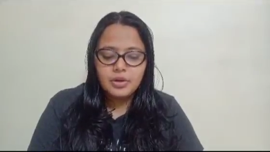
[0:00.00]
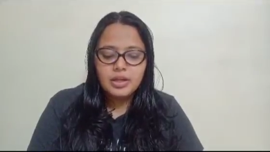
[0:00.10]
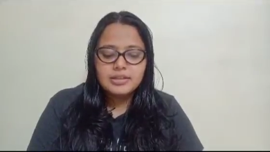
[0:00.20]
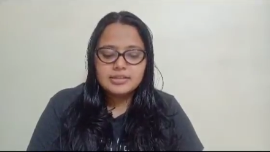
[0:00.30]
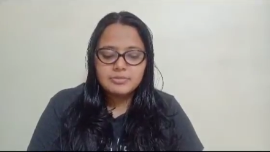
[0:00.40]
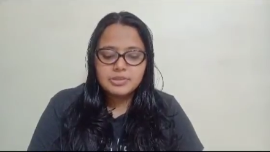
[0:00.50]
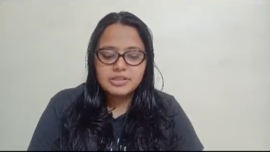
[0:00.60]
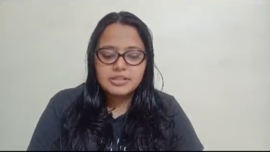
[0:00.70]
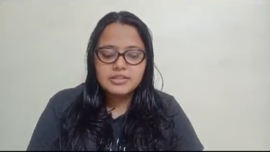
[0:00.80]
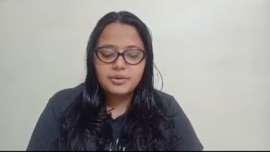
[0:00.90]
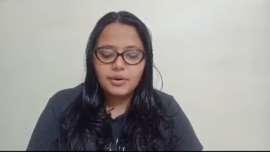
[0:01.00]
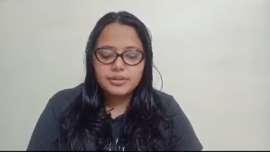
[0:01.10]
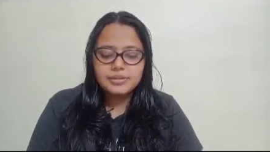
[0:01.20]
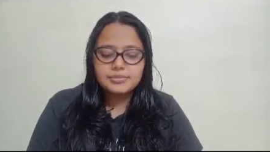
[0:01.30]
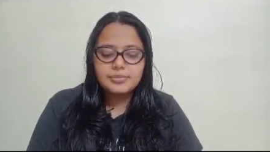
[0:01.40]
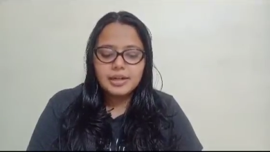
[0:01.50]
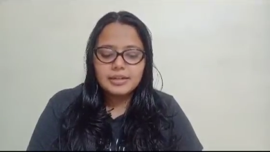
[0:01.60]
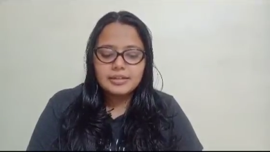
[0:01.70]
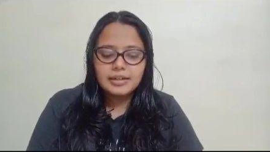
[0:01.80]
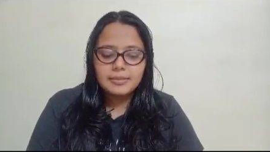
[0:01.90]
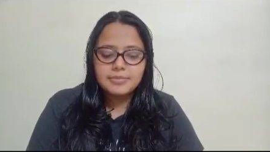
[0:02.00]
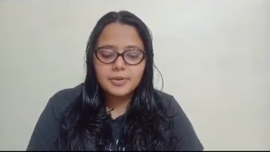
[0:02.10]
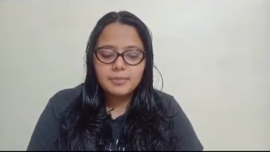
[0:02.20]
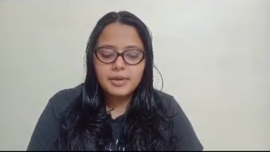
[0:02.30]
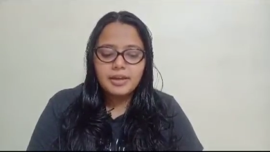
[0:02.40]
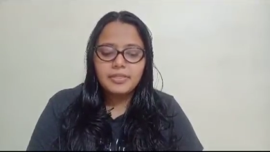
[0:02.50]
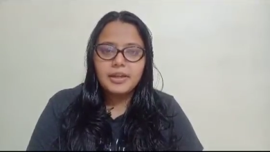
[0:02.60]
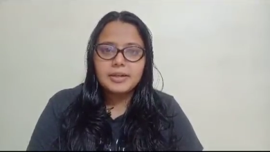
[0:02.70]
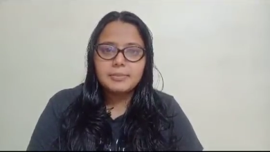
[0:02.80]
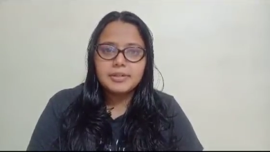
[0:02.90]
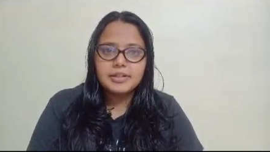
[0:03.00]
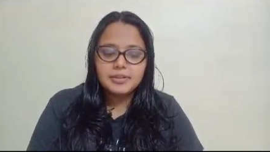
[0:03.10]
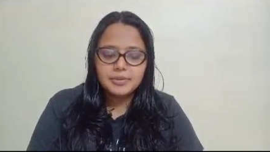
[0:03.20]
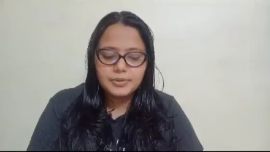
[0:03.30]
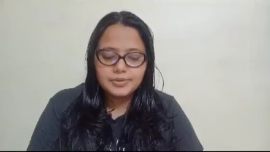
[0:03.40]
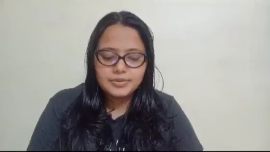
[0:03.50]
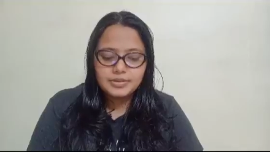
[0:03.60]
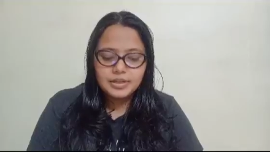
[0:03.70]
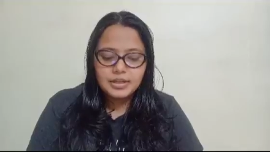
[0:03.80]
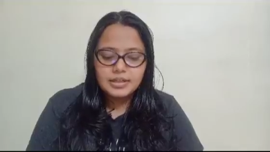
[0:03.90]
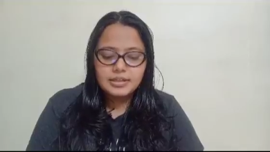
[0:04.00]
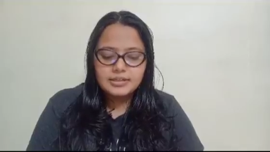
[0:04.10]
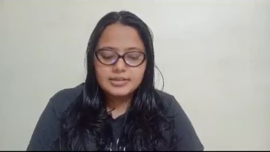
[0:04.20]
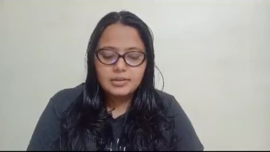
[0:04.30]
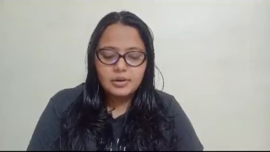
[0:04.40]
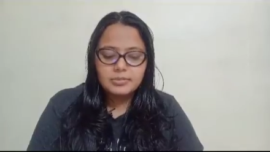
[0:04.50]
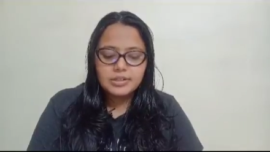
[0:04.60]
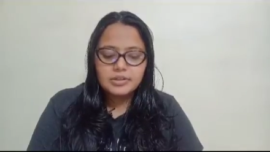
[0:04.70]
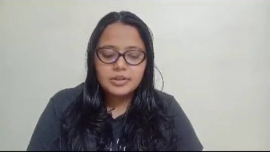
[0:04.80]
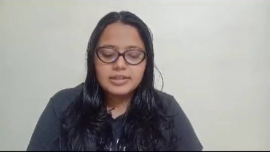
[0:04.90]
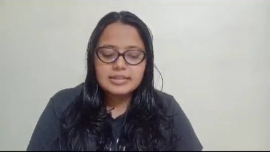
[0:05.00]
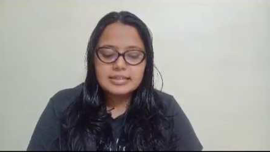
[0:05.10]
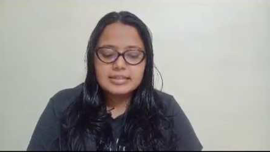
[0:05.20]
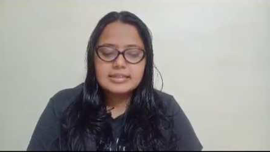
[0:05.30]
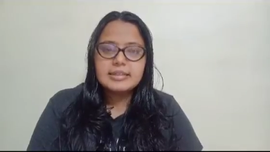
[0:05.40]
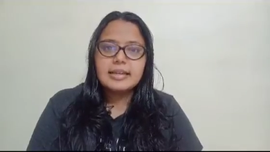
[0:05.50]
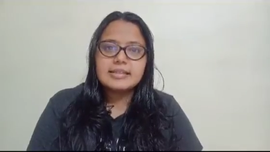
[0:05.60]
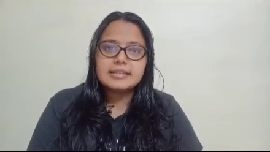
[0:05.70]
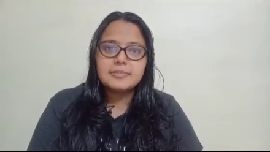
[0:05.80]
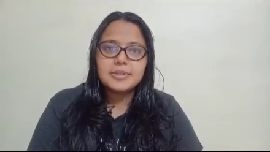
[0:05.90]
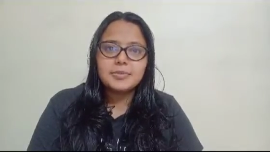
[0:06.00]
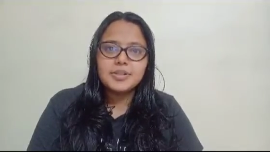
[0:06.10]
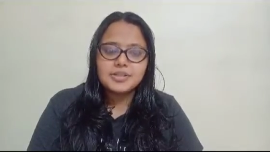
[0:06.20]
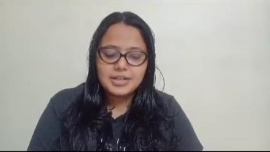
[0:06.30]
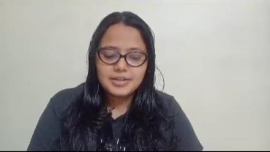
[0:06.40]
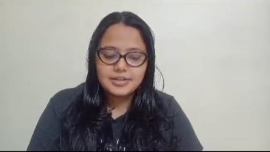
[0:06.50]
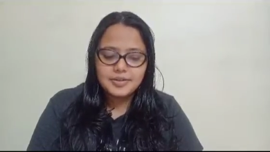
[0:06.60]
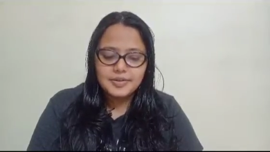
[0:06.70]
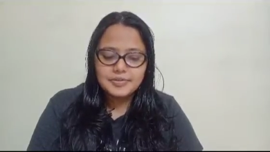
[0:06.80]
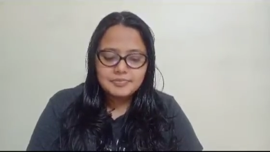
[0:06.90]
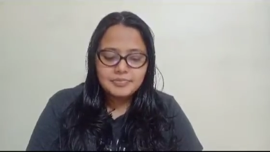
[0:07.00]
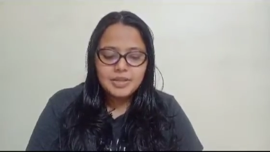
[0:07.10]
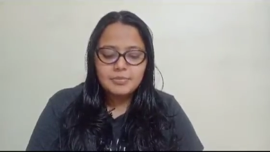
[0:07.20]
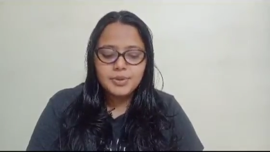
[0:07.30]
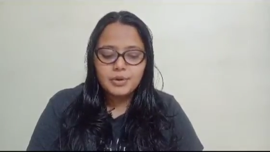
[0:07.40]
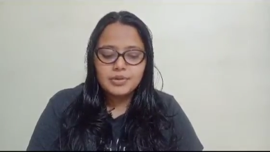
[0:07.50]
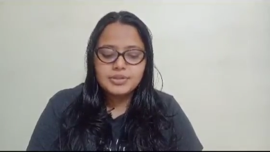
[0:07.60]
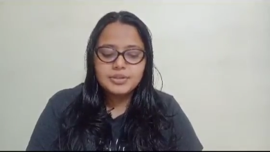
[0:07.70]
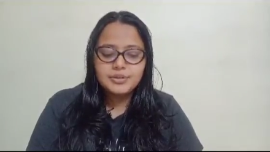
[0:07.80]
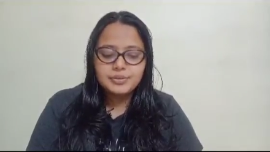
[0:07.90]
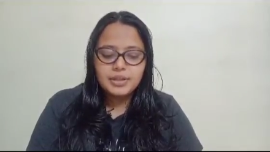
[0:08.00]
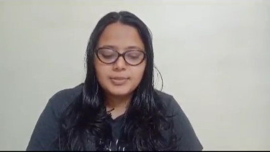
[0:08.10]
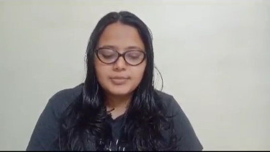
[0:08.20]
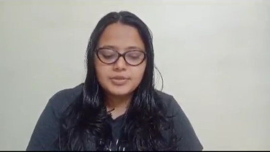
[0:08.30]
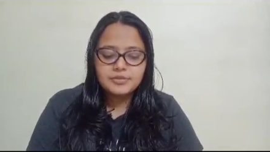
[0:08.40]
substance ordered by absorbed by a therapeutic dose is normal or exceeds the acceptable standard. Because new types of